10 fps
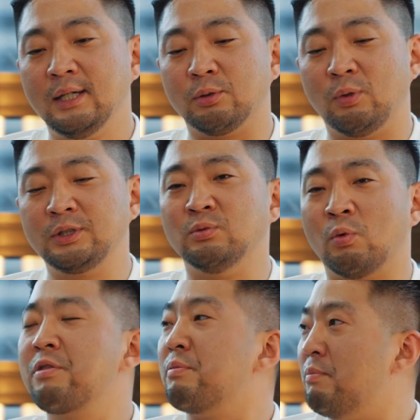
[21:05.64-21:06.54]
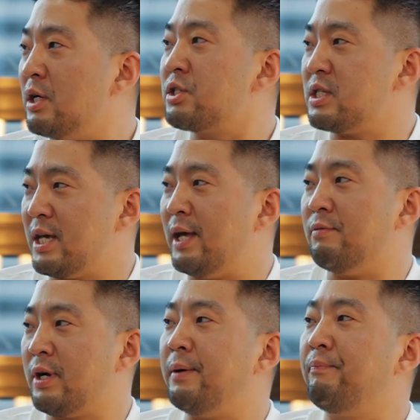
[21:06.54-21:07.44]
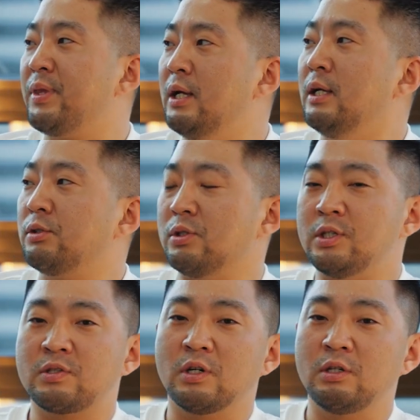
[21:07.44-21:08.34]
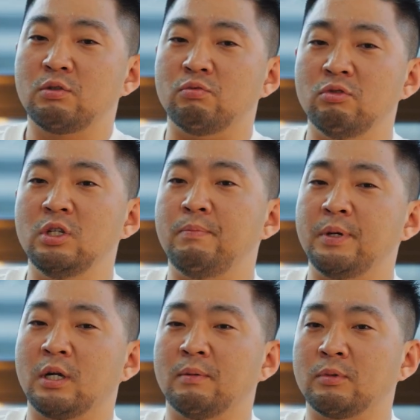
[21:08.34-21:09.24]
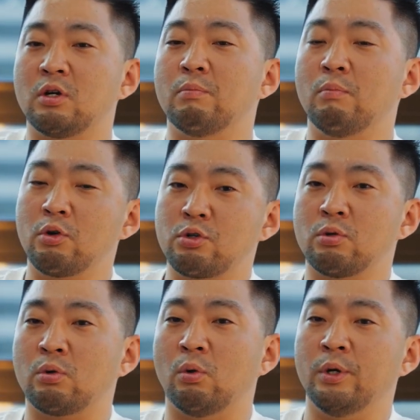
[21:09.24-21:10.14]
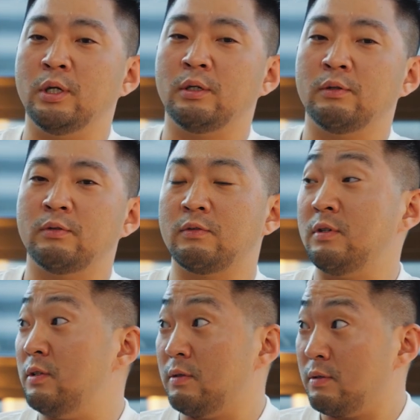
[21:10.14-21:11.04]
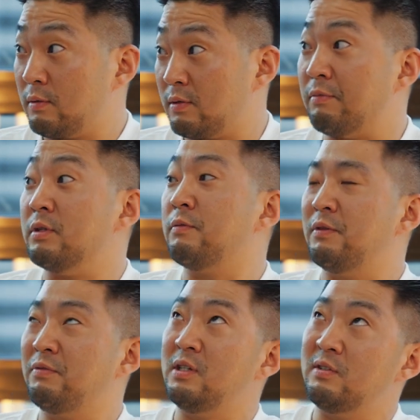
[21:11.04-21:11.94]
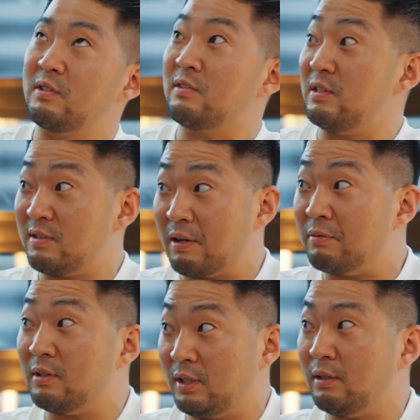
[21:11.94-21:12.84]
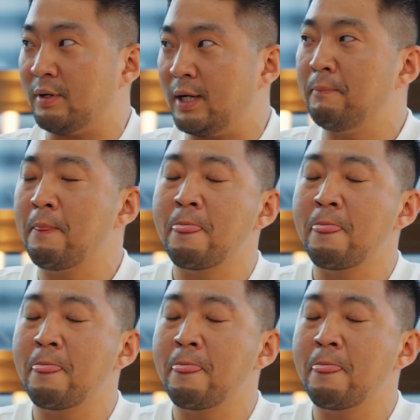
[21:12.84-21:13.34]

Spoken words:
So it wasn't worth much then, right? So it started to really become commercial going 15, 16, 17, right?